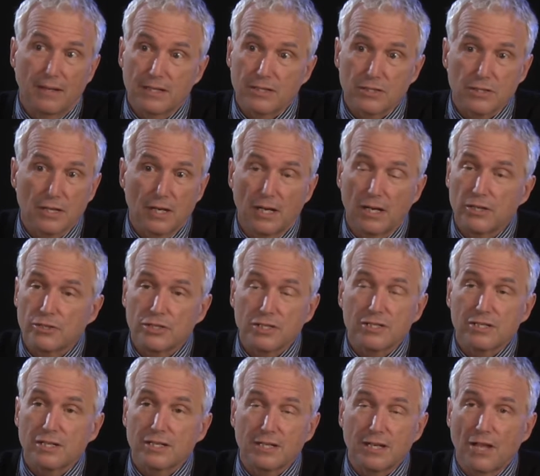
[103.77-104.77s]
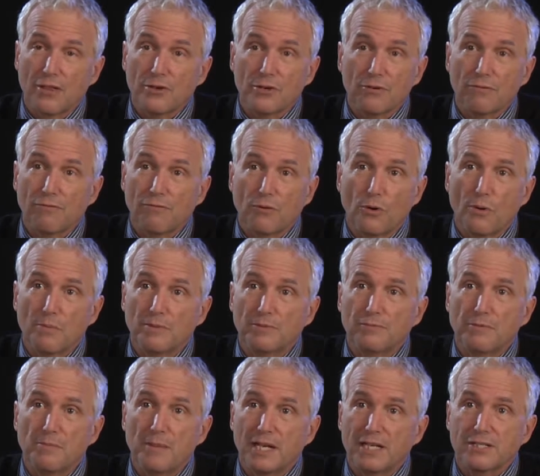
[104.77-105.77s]
It's just another form
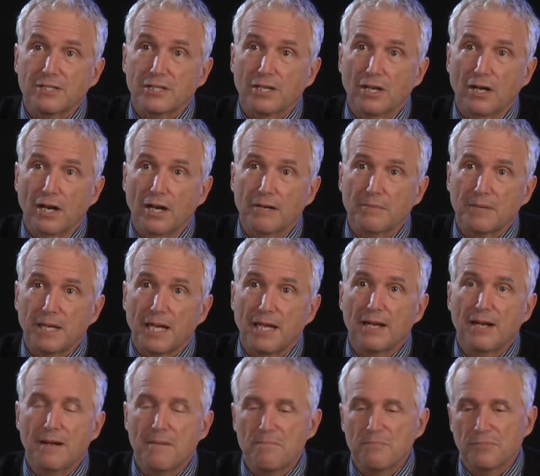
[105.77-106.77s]
of a mixed economy.